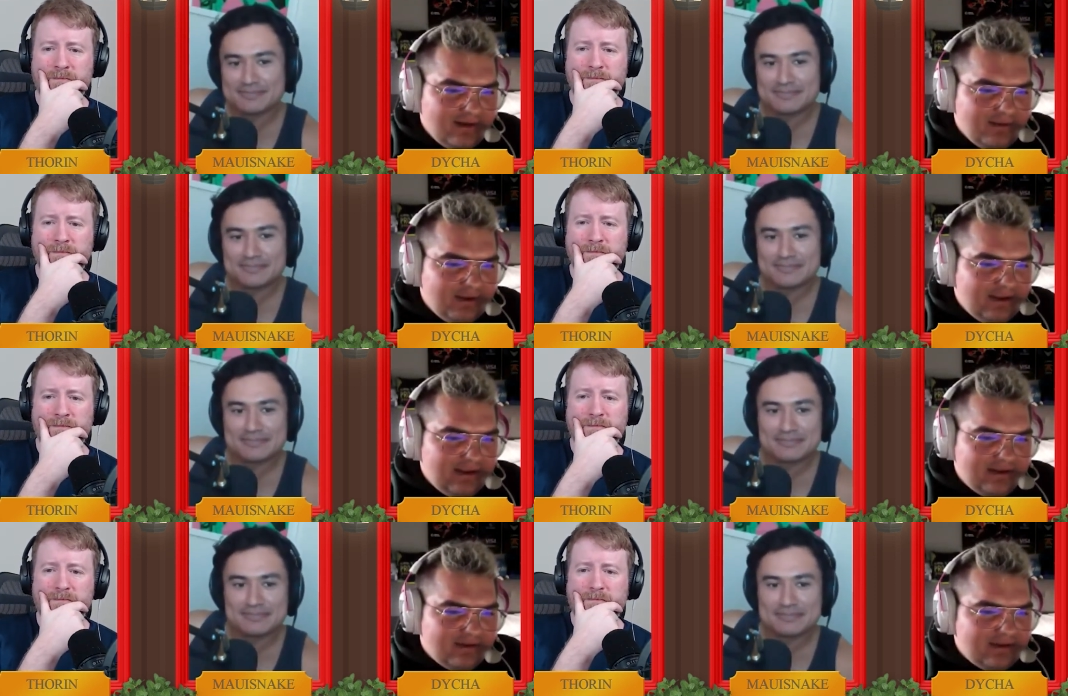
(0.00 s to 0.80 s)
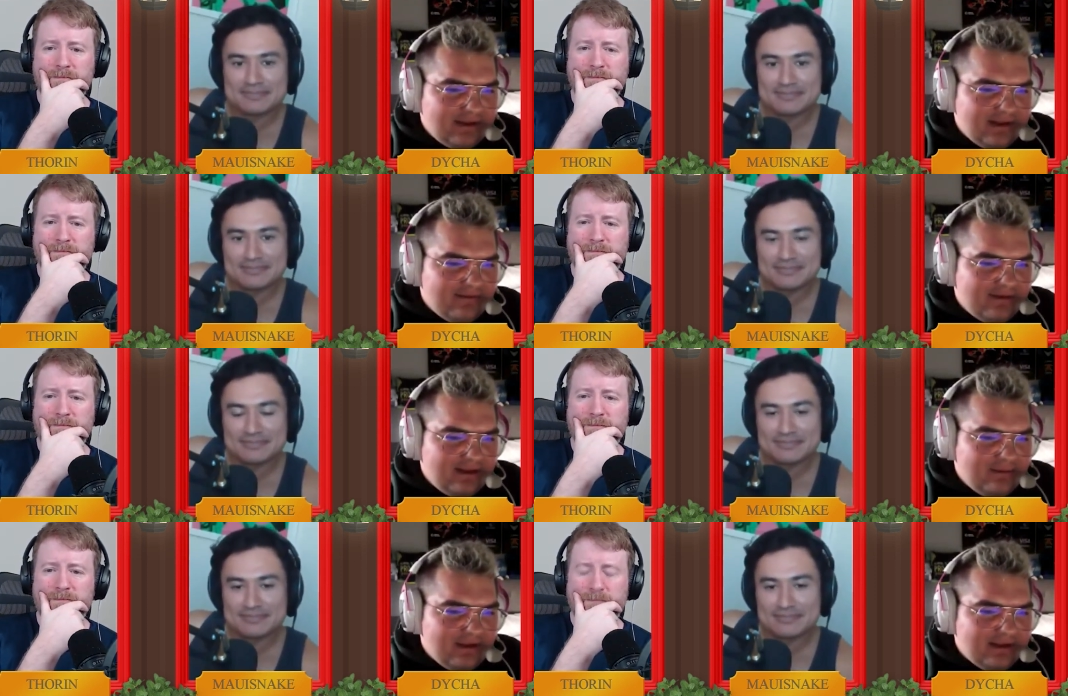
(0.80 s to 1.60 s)
Speaker 1: we don't really have
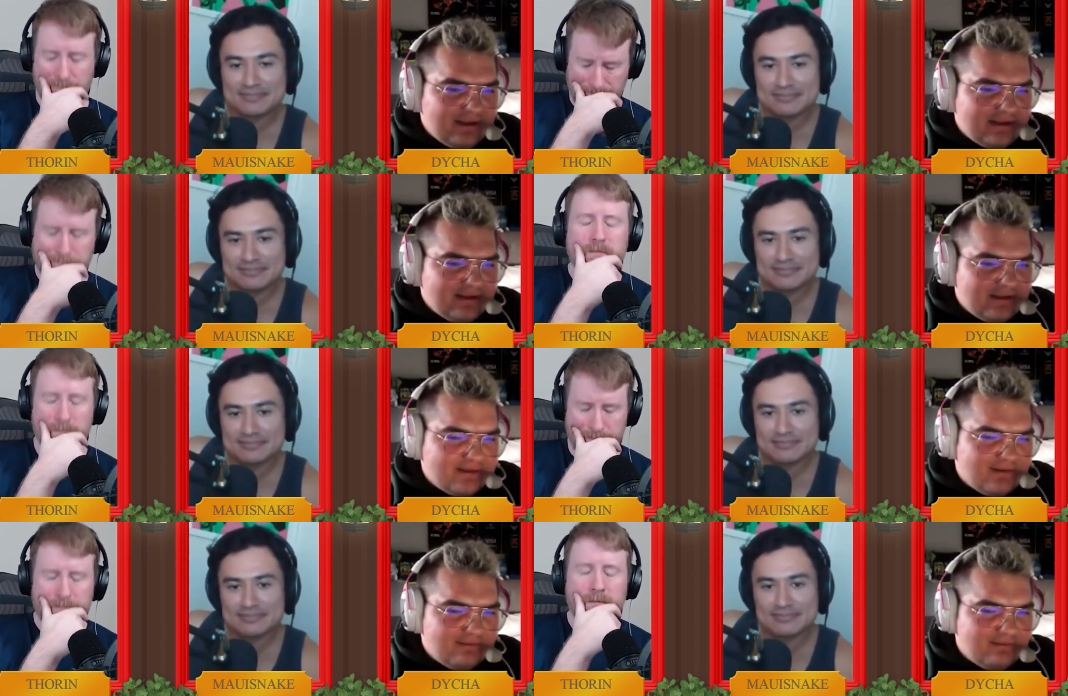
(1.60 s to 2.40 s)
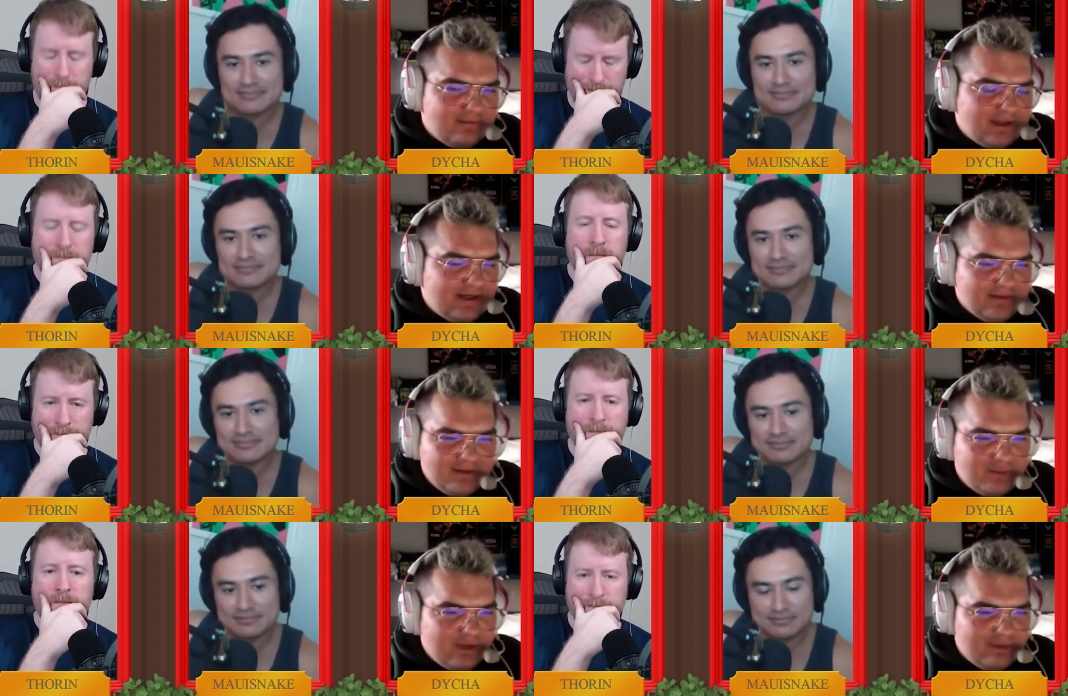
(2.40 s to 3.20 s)
in-game leaders and some
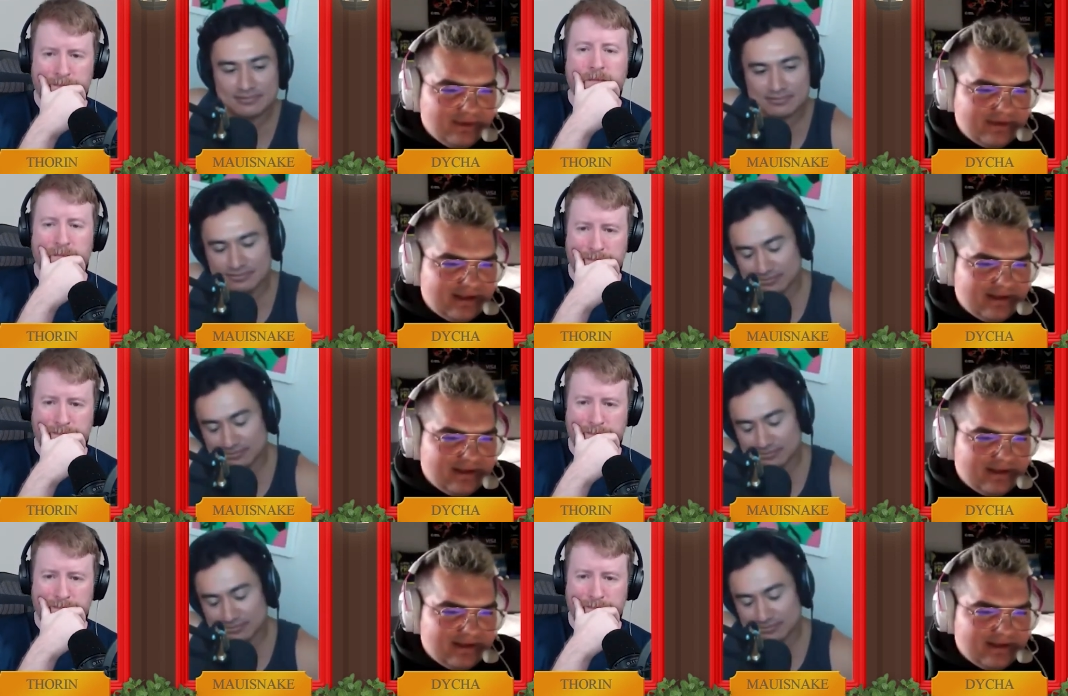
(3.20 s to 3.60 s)
random people they